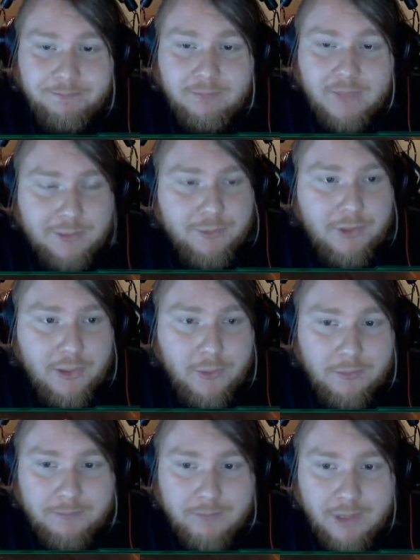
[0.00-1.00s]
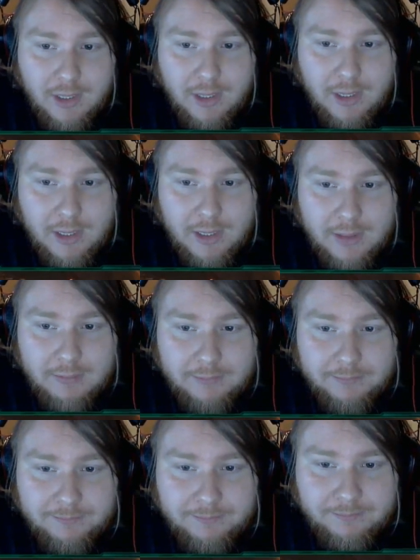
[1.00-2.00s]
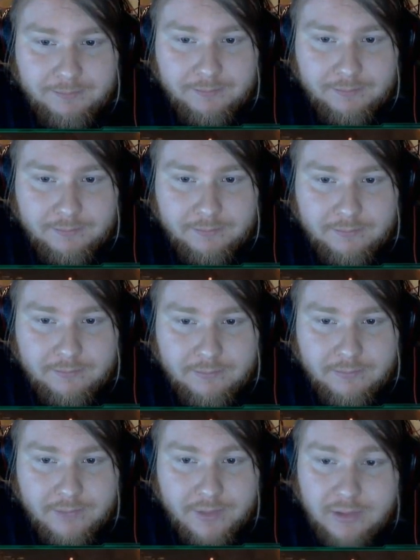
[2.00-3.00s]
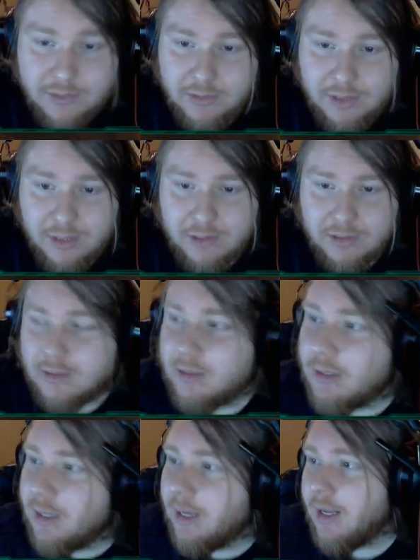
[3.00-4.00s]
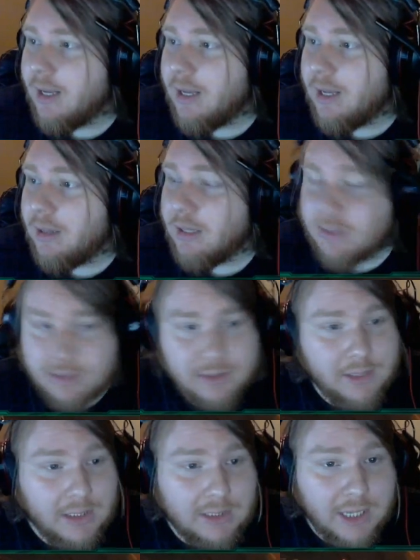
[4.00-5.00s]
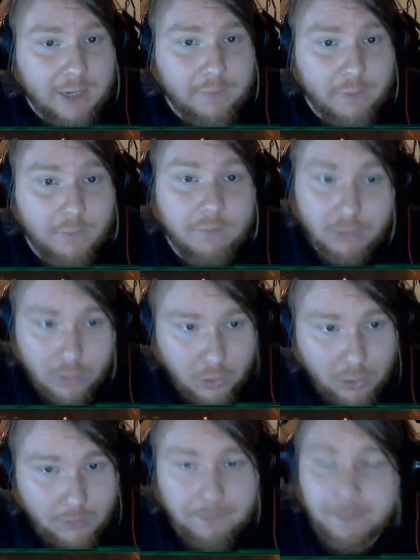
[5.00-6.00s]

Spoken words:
It's pretty cool. So yeah, that's it for Verore.